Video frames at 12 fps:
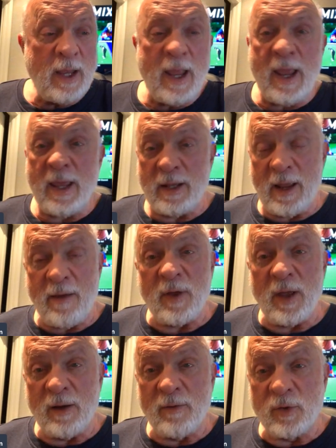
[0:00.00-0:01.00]
And they have
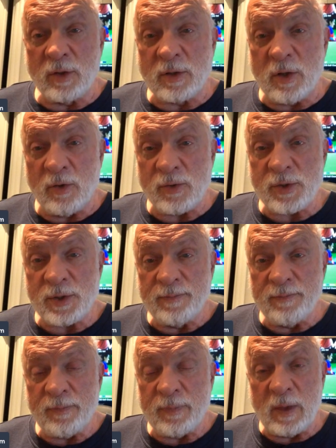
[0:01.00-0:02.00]
a hell of a good coach.
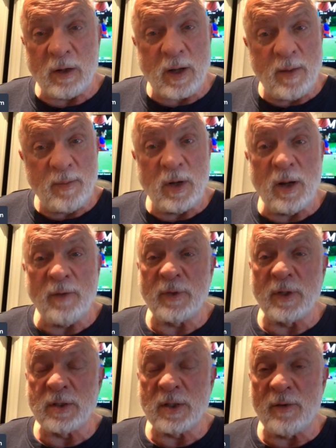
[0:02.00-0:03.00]
They're coming
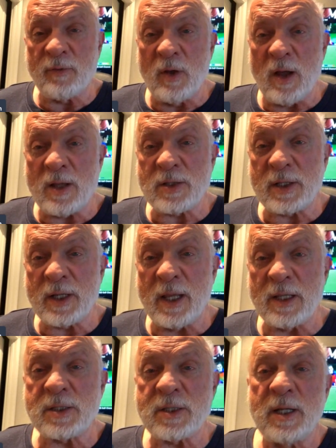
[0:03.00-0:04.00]
off the tough loss
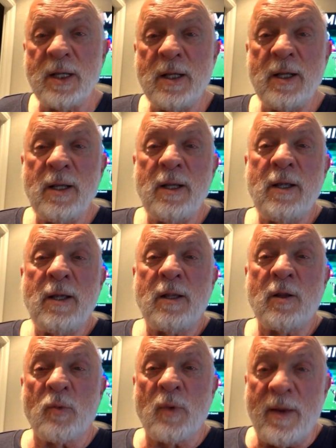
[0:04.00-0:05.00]
against
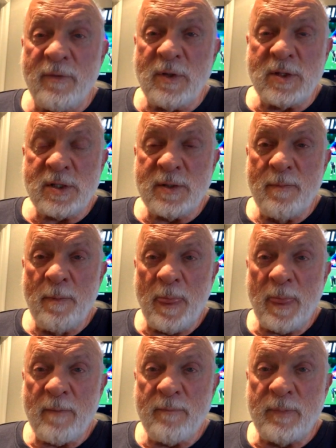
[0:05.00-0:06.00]
the Ravens.
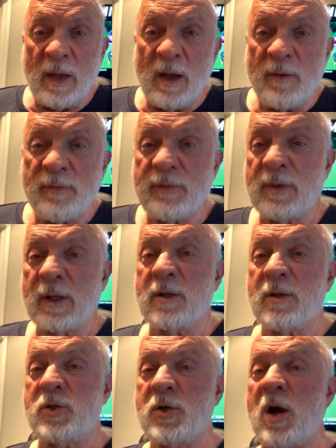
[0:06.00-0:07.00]
Now, if the
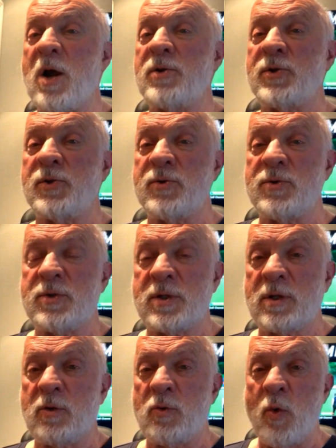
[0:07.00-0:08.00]

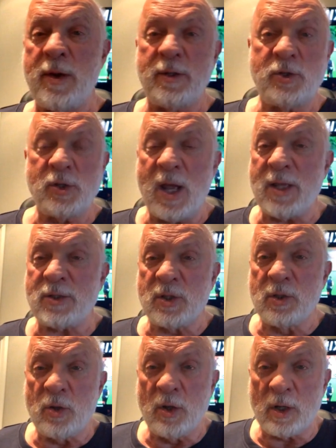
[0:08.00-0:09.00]
Chargers, Quentin
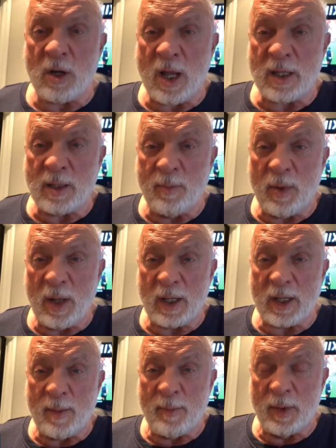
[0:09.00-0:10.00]
Johnson could have caught the ball
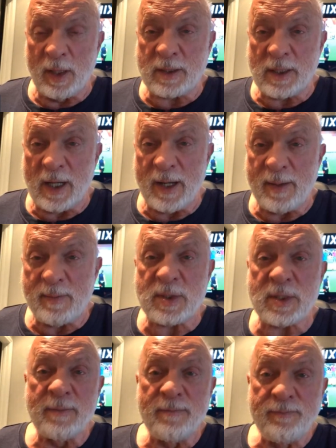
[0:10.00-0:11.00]
a couple of
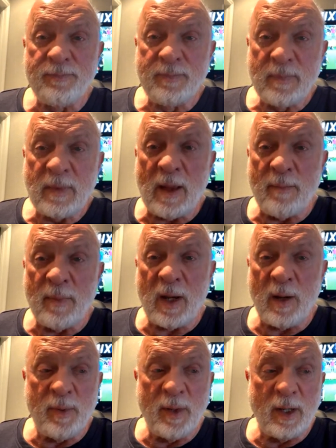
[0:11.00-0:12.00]
times, that
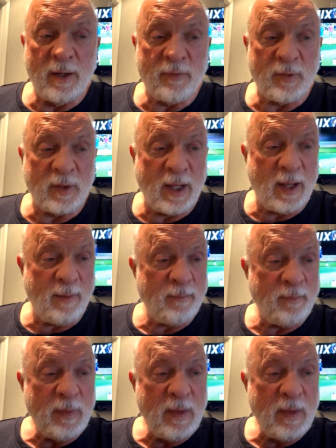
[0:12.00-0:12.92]
might have been a different game.